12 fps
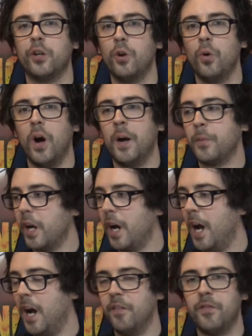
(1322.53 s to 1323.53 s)
cool, I'm going to
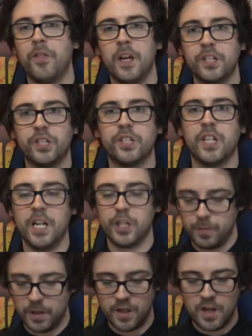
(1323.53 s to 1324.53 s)
have this
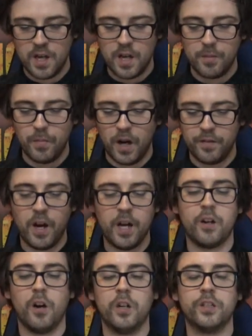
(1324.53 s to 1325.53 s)
detachment, my
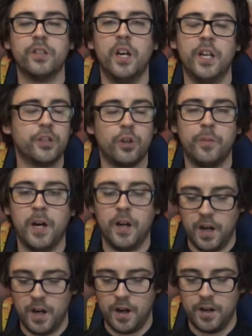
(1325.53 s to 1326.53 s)
vanguard,
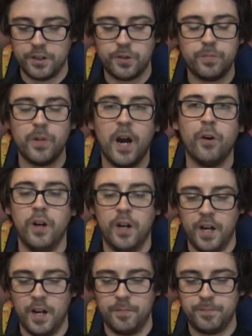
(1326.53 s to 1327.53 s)
my
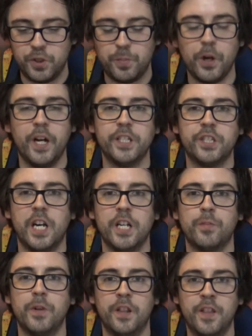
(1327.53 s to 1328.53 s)
spearhead
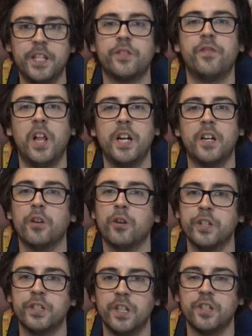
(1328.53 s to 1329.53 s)
detachment in this flank, they're
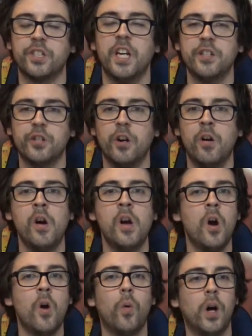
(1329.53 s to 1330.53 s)
going to take the center,
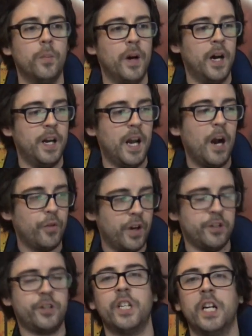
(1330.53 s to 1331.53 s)
while my
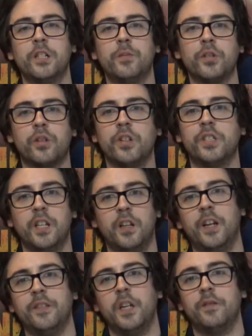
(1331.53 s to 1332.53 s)
outrider detachment is going to take
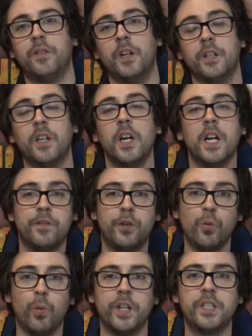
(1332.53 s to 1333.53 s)
left-hand flank. If
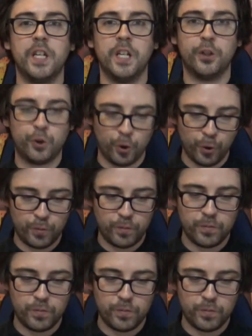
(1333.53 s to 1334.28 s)
you want to take two